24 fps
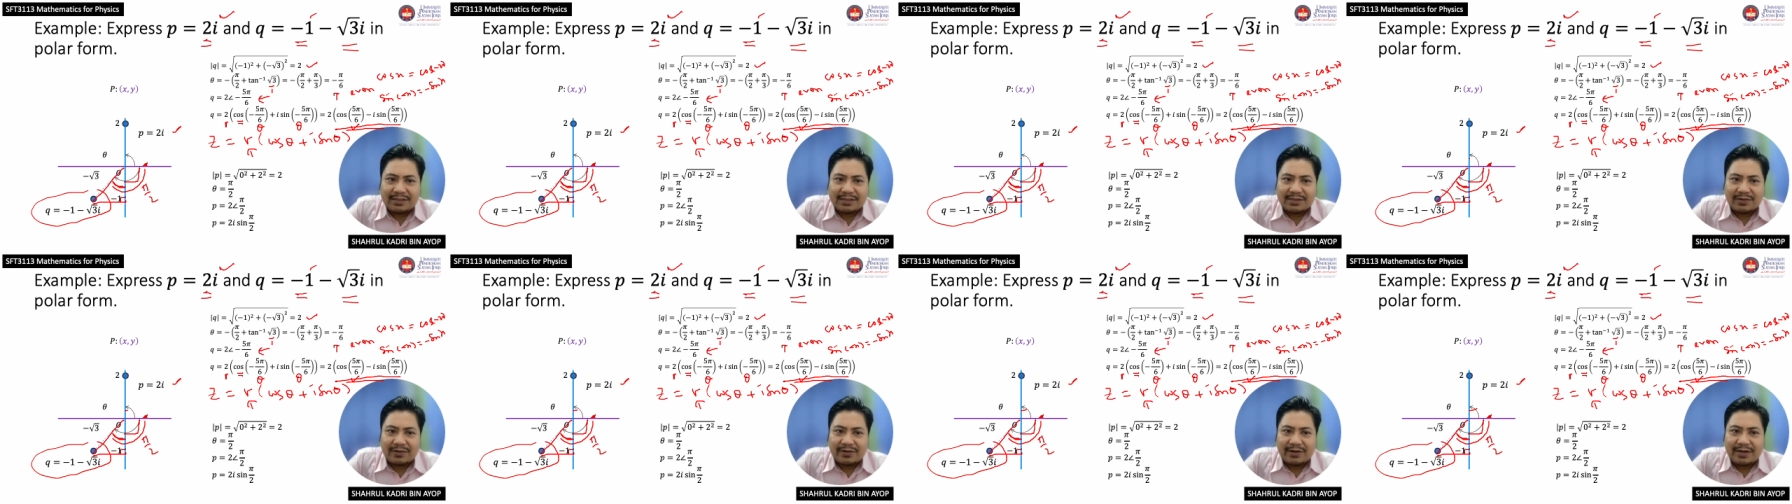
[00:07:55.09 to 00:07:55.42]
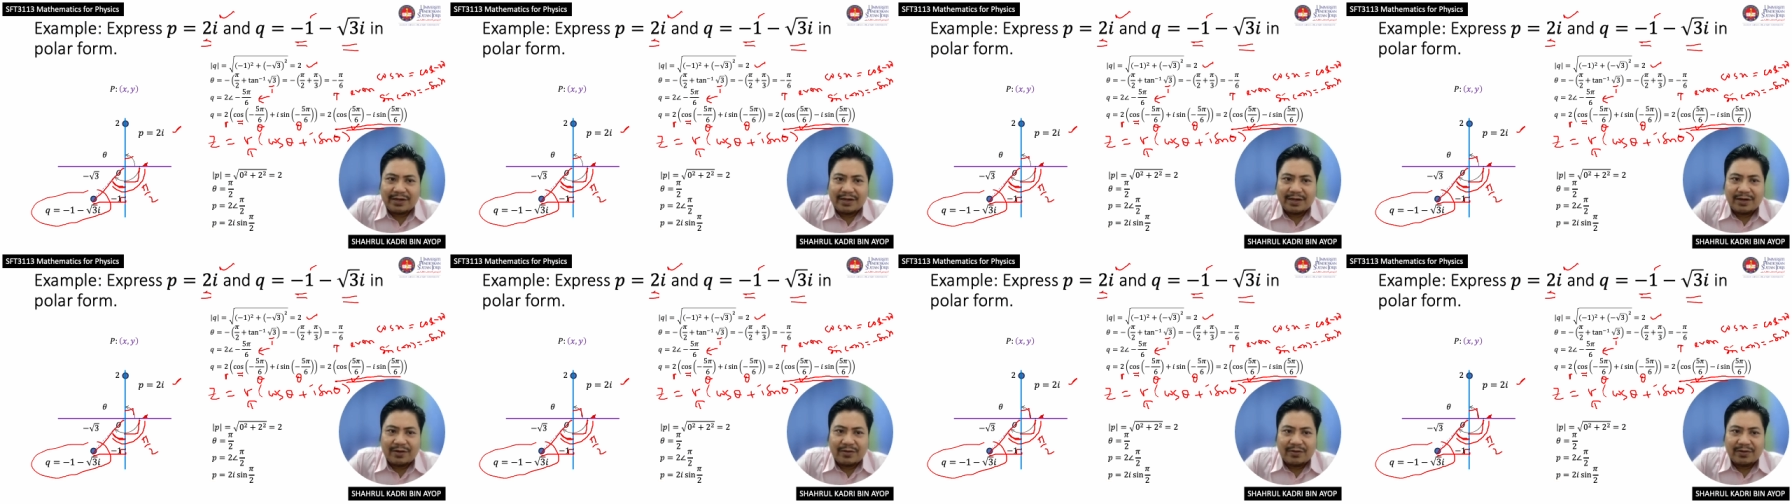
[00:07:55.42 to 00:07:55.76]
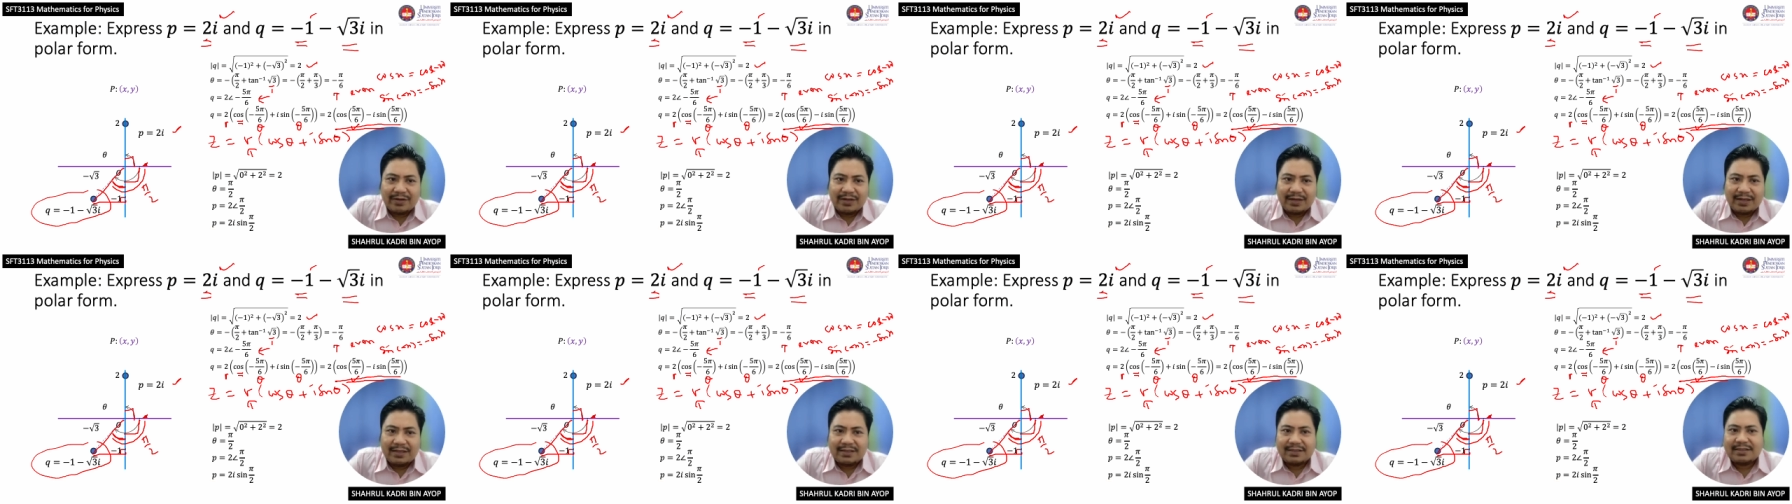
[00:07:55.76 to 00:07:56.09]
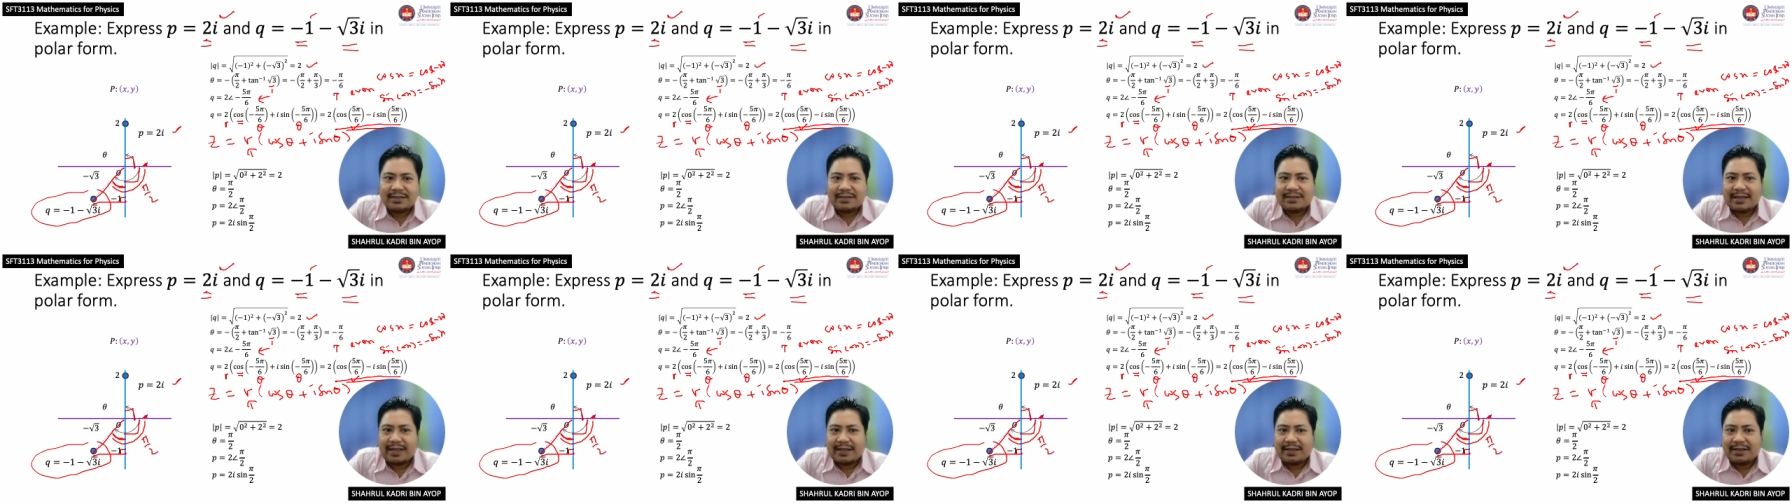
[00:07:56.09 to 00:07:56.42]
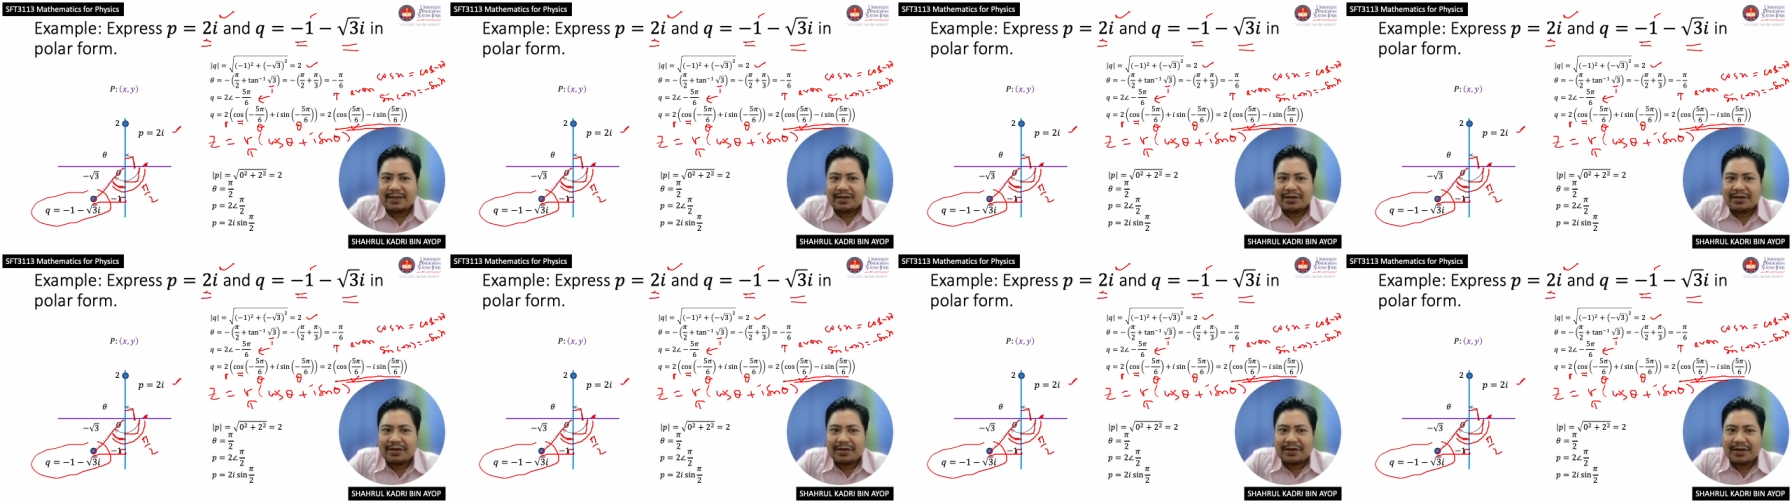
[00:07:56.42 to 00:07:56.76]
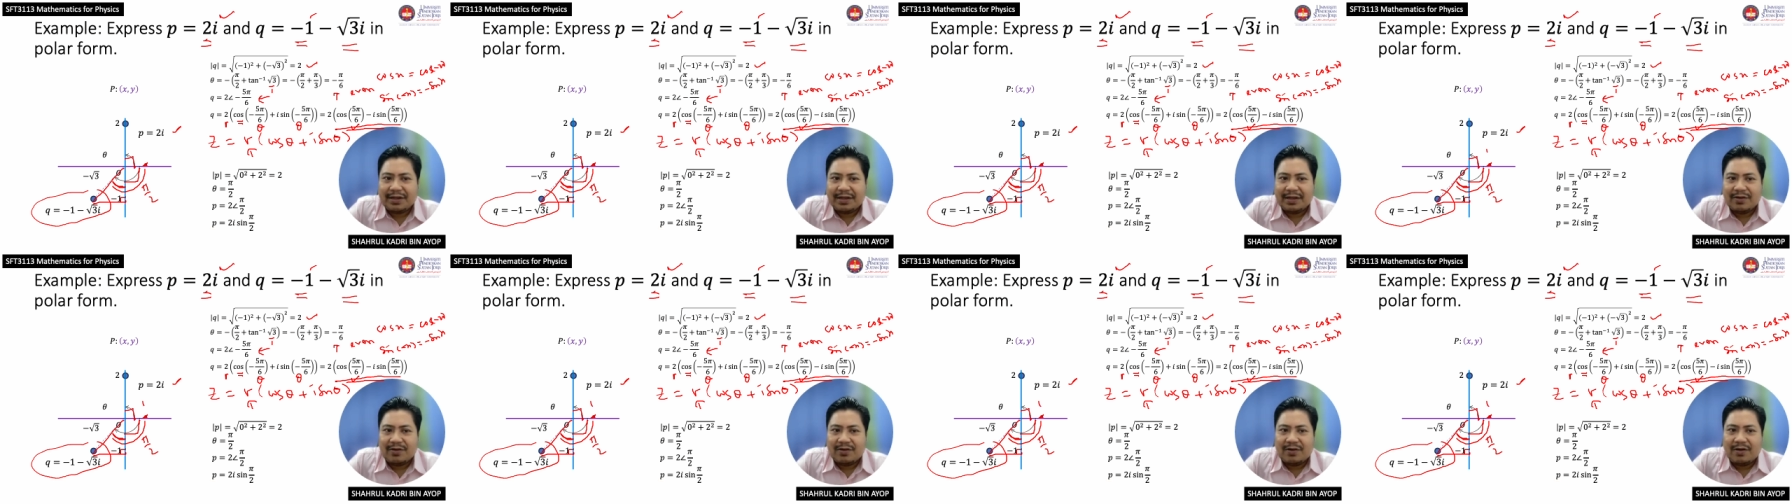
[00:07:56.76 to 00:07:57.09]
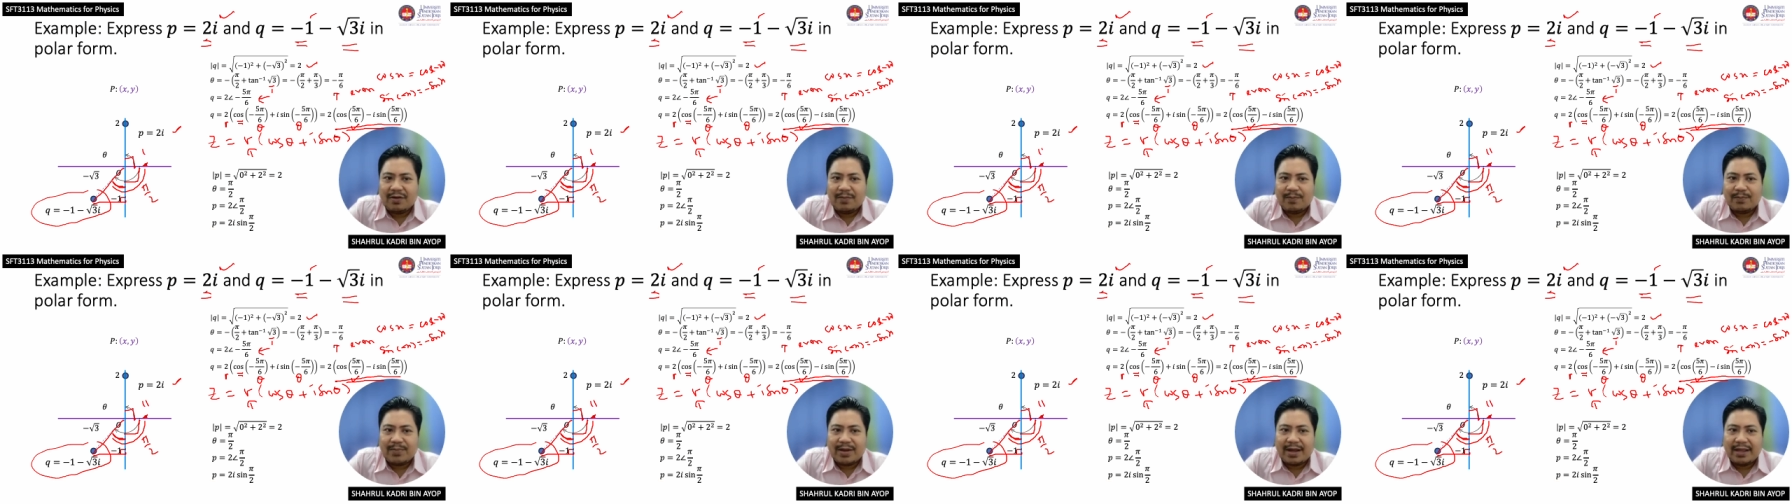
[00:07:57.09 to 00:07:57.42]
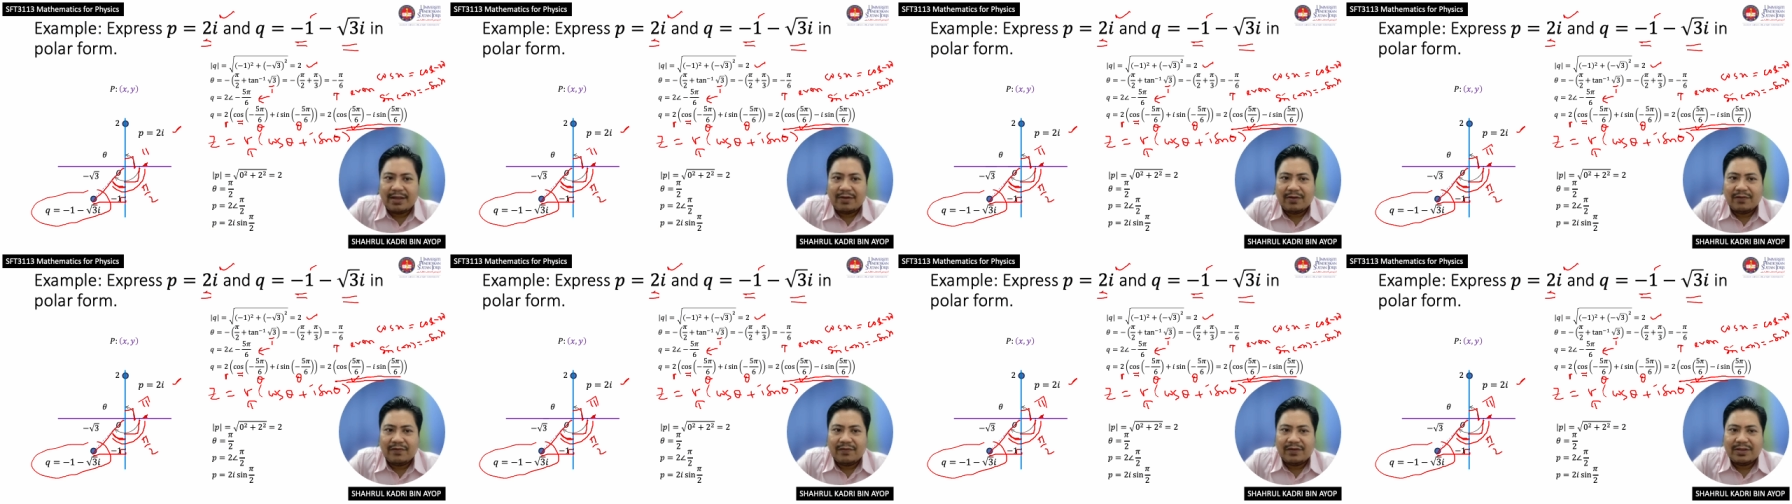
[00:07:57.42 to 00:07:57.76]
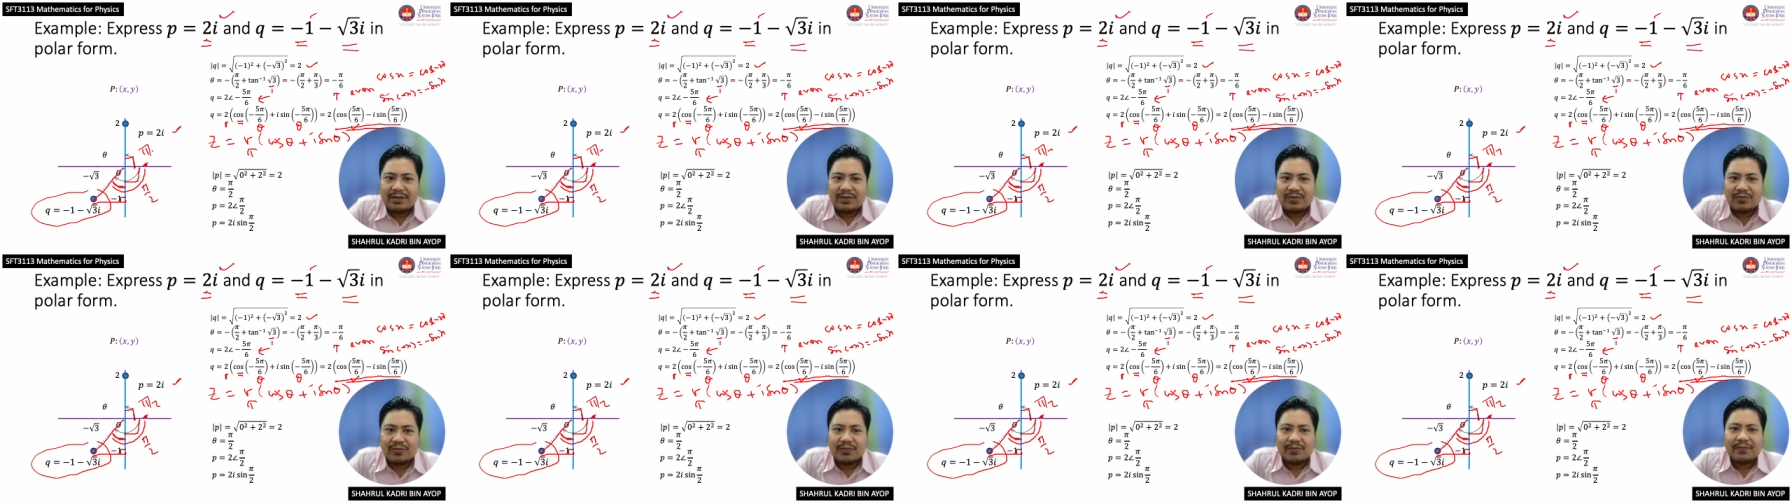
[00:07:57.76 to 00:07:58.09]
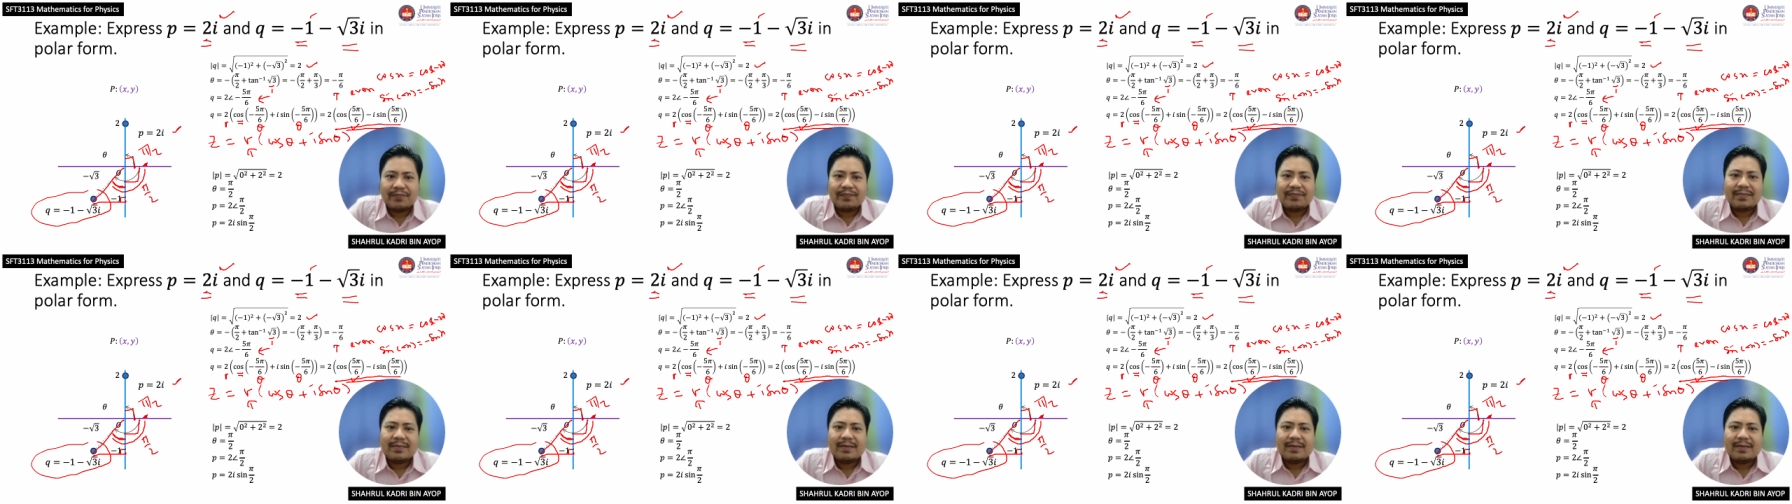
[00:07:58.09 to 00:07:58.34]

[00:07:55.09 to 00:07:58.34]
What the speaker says: is already known it is 90 degree or pi over 2.